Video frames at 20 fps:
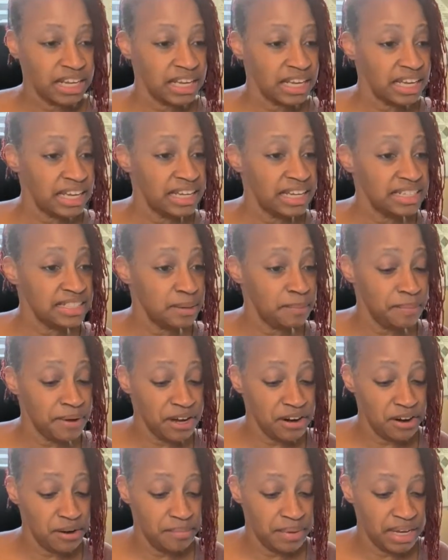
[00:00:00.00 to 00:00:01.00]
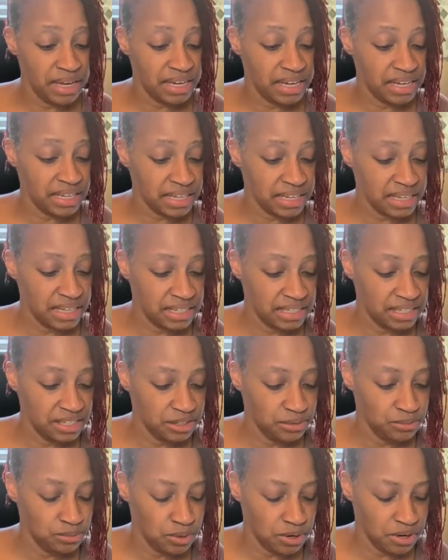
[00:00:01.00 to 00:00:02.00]
paramedic, and he
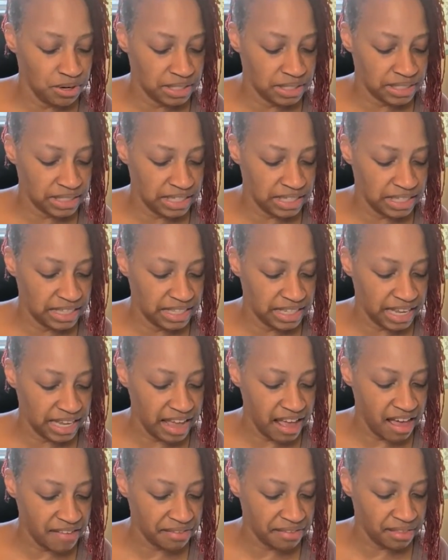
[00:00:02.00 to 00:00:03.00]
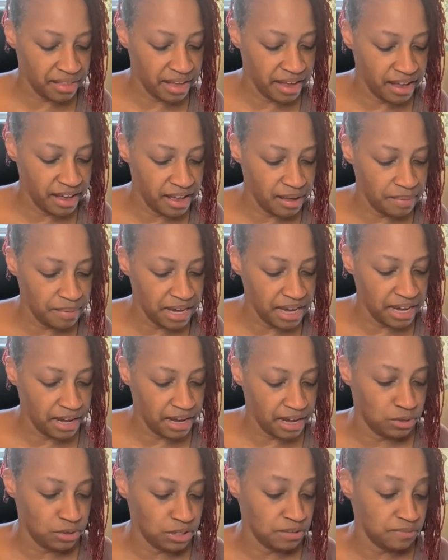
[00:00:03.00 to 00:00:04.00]
works in the cath lab at
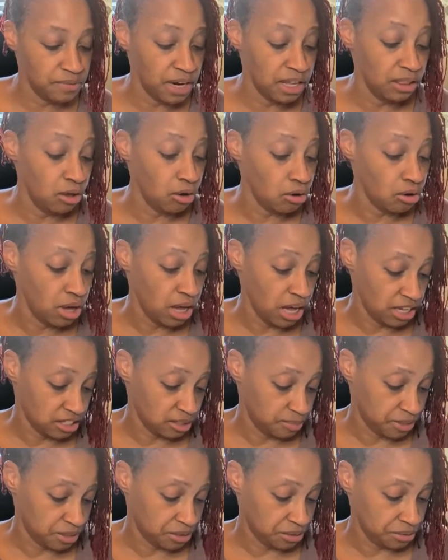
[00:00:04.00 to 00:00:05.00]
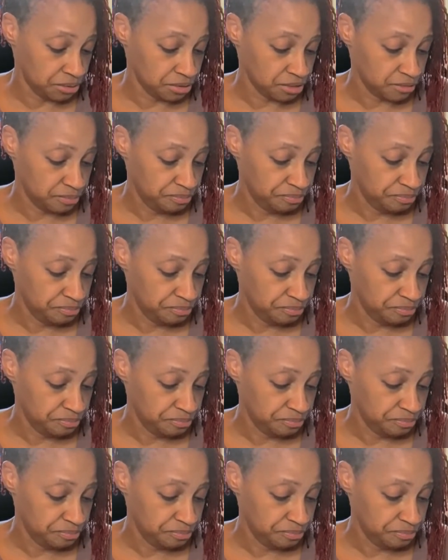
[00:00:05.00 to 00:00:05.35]
one of our local hospitals.